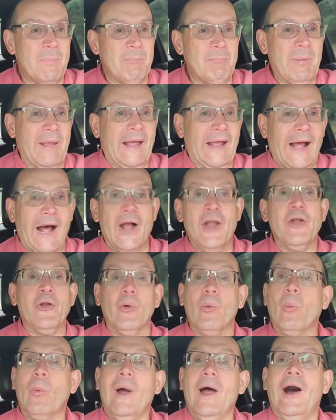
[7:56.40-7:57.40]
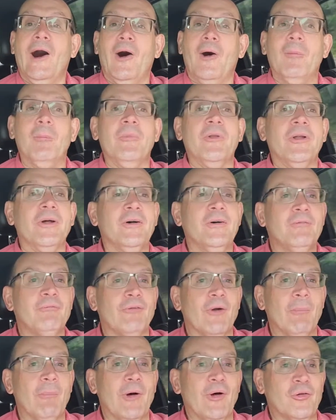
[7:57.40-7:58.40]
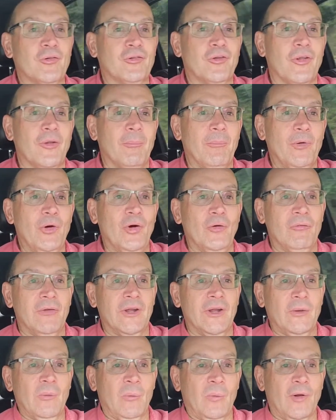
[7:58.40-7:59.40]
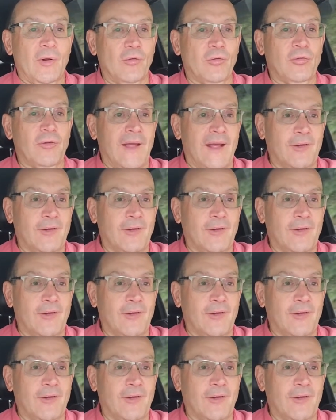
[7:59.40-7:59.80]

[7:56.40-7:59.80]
being underwhelmed for most of the movie was the